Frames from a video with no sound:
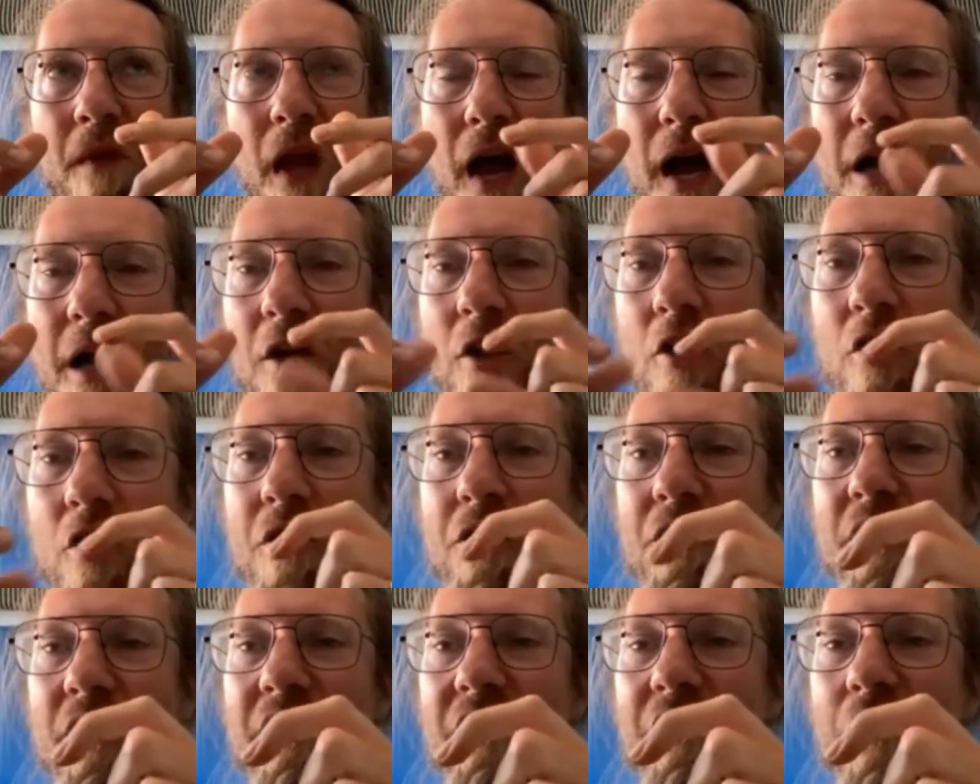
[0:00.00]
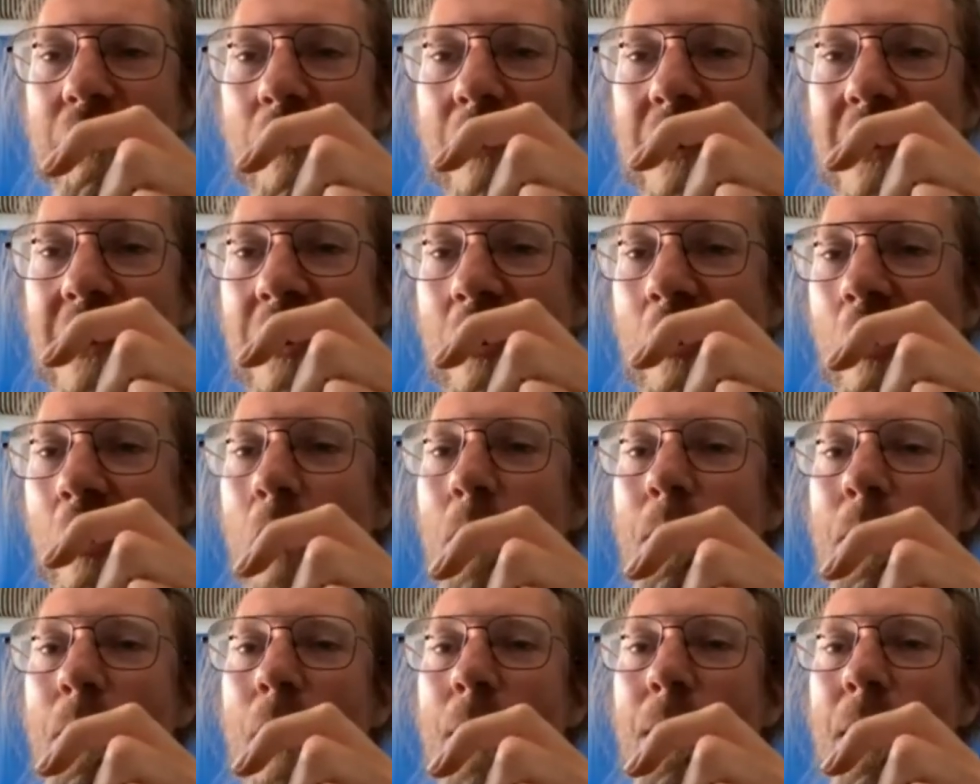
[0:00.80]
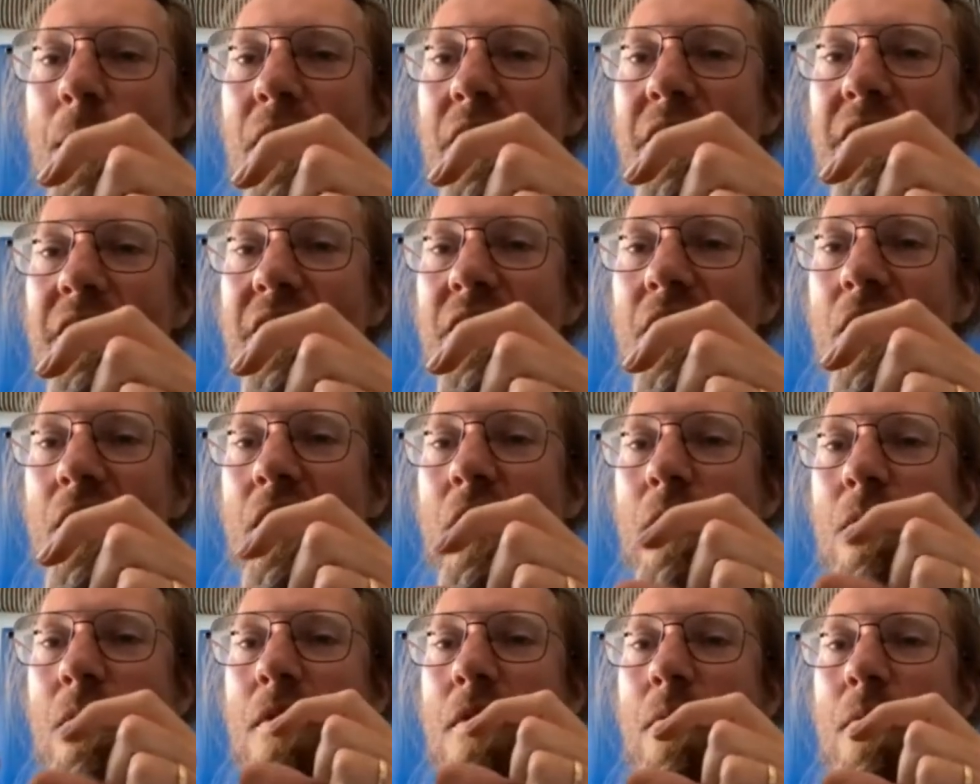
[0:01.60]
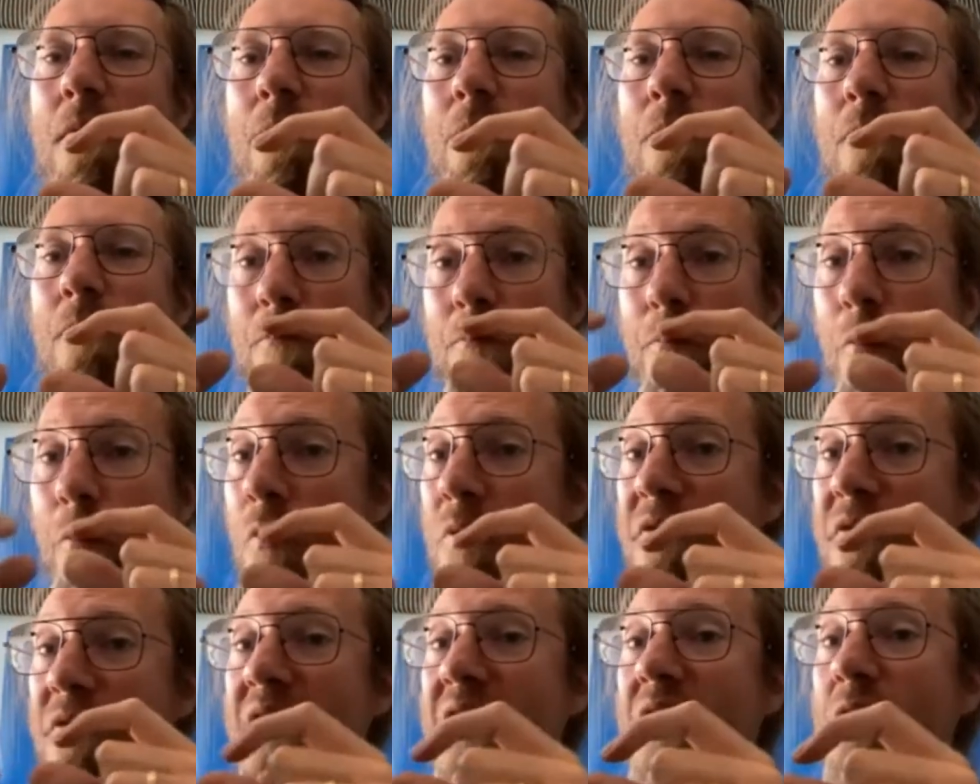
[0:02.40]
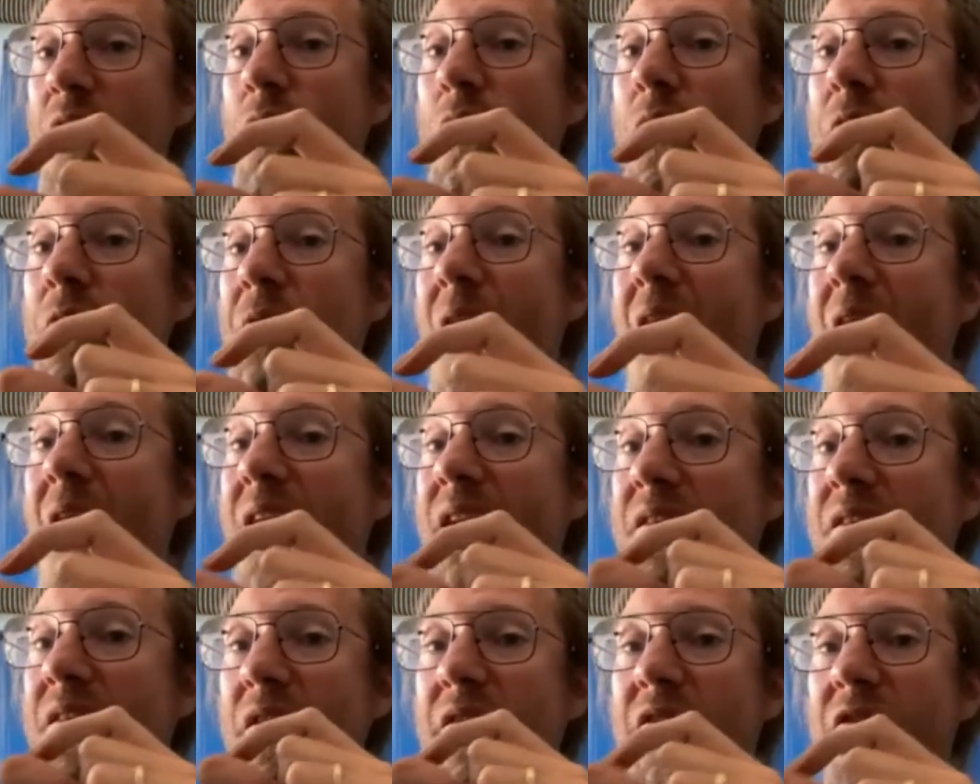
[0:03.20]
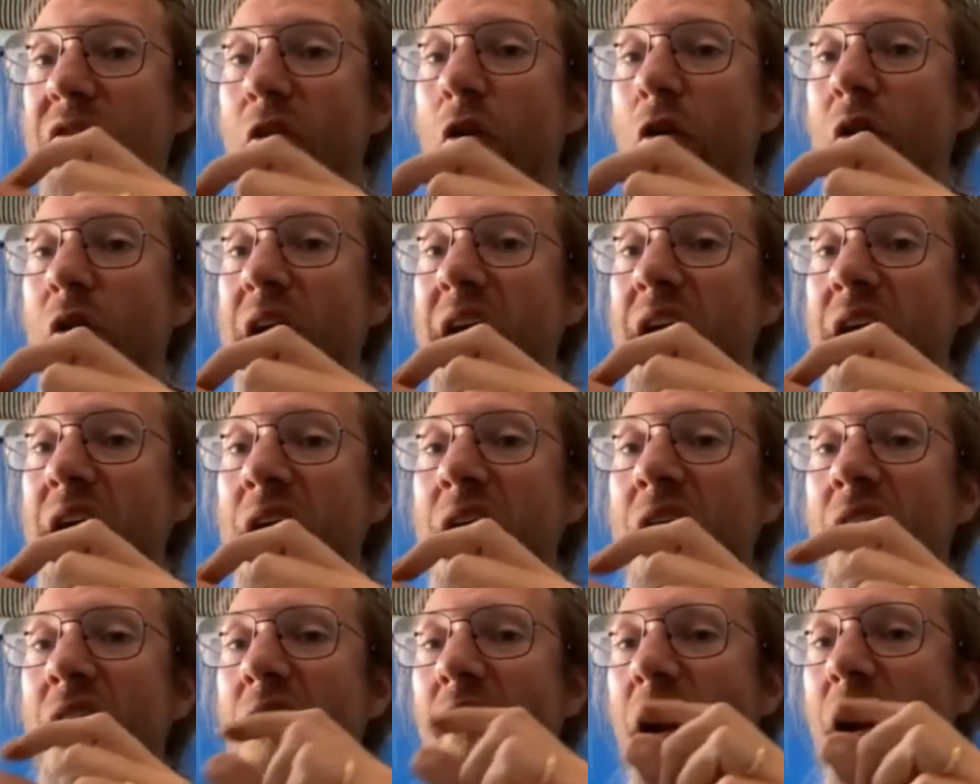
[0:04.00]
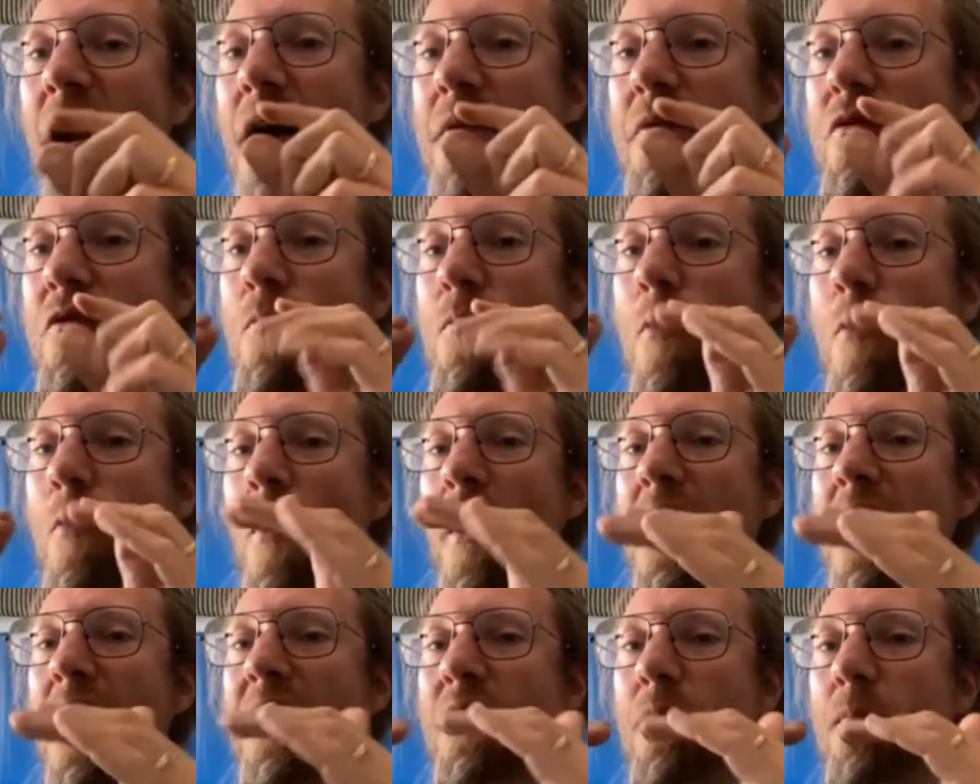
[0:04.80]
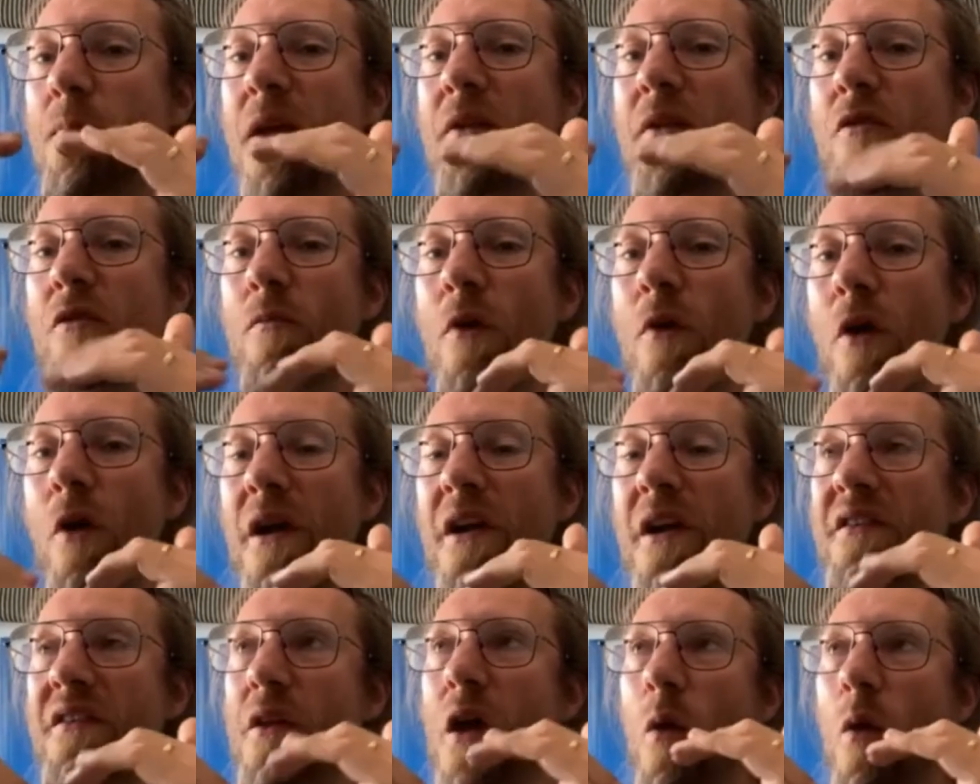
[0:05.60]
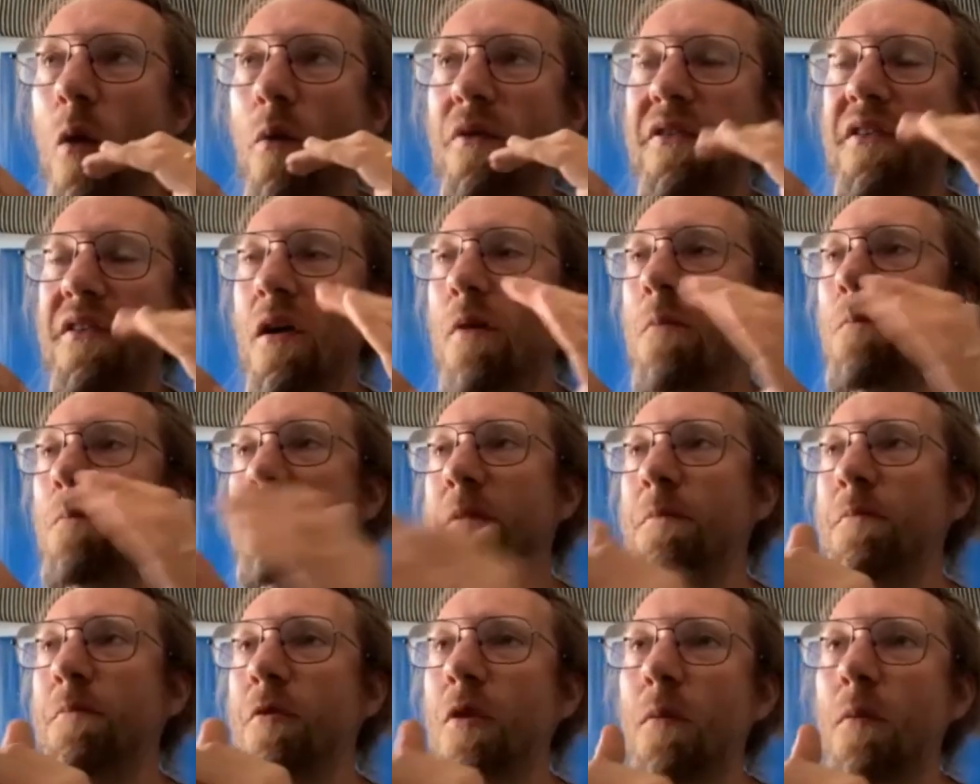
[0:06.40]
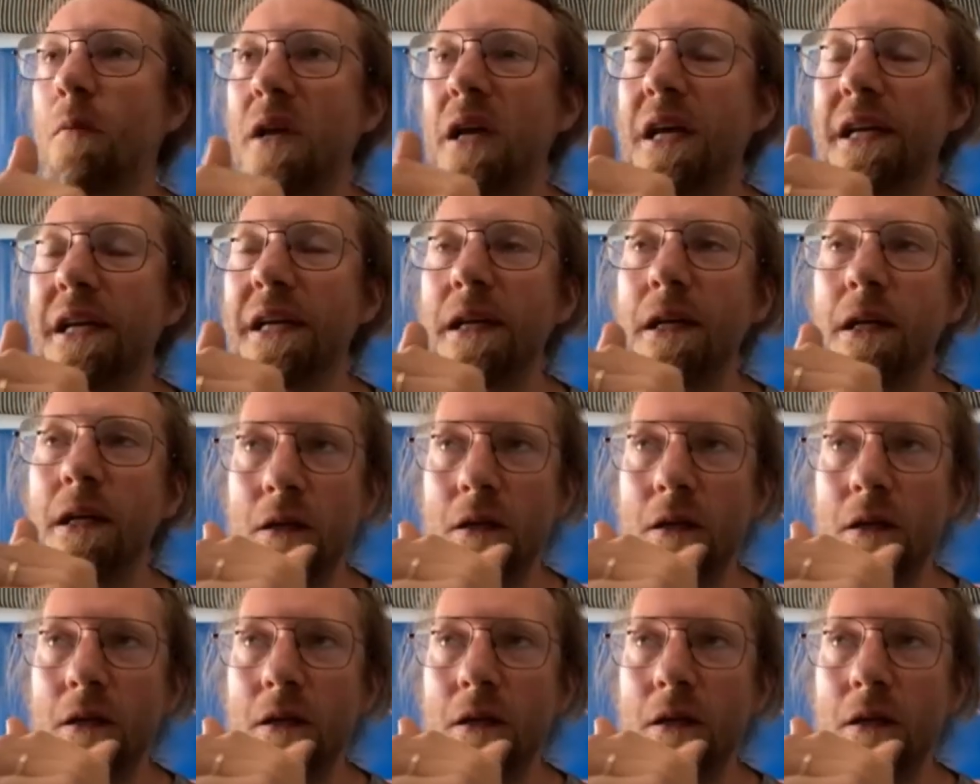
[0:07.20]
I go in the story on purpose, pointing to the fact it's a story, and to break the mental barriers. Now, with some people, I'm like,